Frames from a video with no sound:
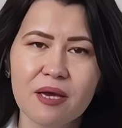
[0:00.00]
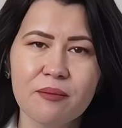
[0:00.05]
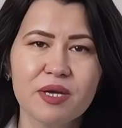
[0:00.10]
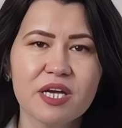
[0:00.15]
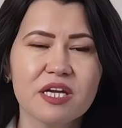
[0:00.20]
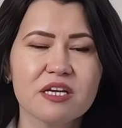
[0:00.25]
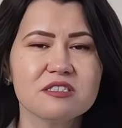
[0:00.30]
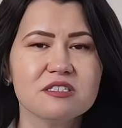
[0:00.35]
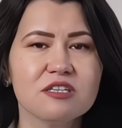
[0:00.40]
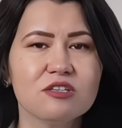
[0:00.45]

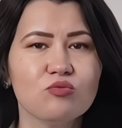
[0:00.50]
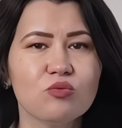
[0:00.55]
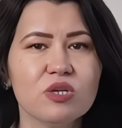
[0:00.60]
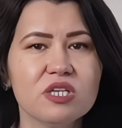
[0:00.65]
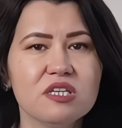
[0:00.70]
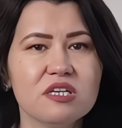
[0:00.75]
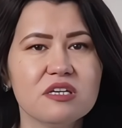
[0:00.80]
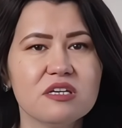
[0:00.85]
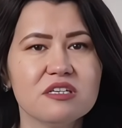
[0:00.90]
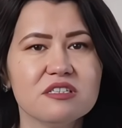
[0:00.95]
because it
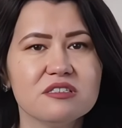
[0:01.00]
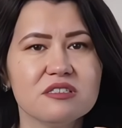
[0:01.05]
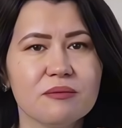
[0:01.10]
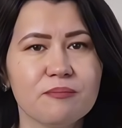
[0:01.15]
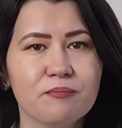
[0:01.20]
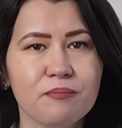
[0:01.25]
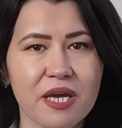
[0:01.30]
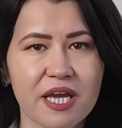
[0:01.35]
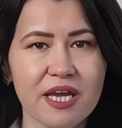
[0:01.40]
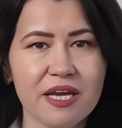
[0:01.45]
will decrease the
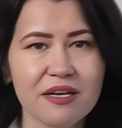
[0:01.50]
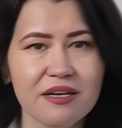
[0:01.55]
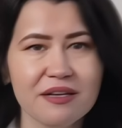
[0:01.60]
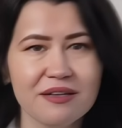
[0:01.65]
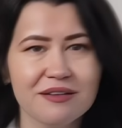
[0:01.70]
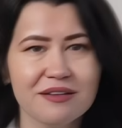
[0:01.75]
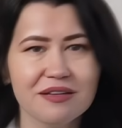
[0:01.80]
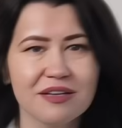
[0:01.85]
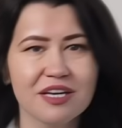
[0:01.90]
pain